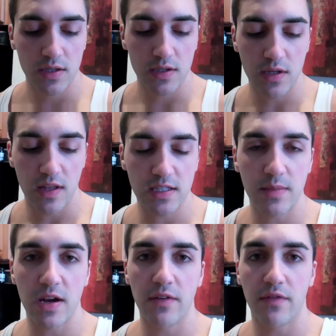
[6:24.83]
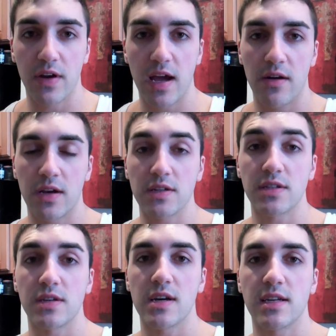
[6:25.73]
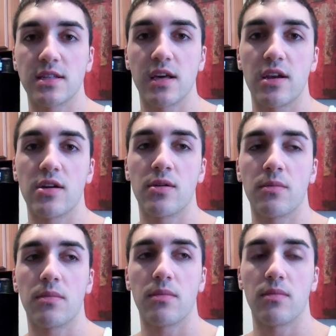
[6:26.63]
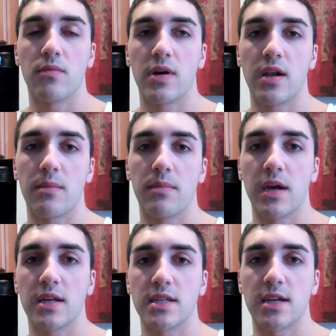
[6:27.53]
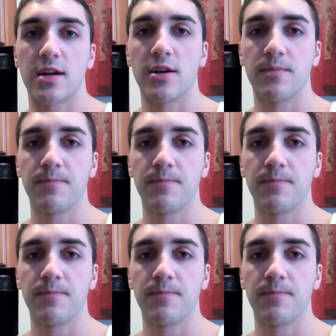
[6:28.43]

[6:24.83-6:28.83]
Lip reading: So that's about it for now, and I'll see you guys later when I'm making dinner.